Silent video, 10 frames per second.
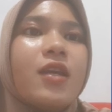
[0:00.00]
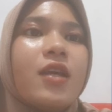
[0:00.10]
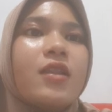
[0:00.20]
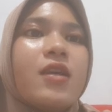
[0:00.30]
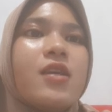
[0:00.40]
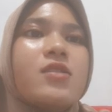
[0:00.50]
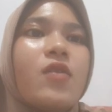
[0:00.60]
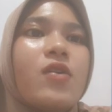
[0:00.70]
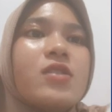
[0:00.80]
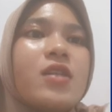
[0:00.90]
It is
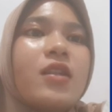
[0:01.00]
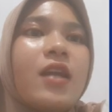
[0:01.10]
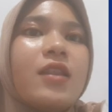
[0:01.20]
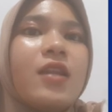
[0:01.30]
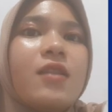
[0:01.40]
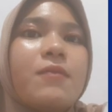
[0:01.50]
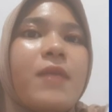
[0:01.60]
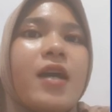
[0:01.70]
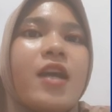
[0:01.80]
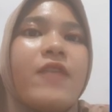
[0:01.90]
concentrated
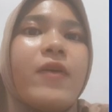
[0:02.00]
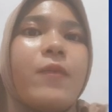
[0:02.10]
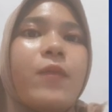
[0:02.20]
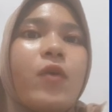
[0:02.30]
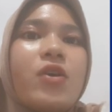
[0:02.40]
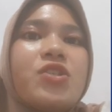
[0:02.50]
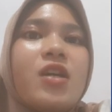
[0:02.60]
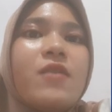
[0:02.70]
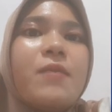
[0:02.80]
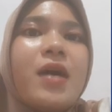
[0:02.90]
by evaporation,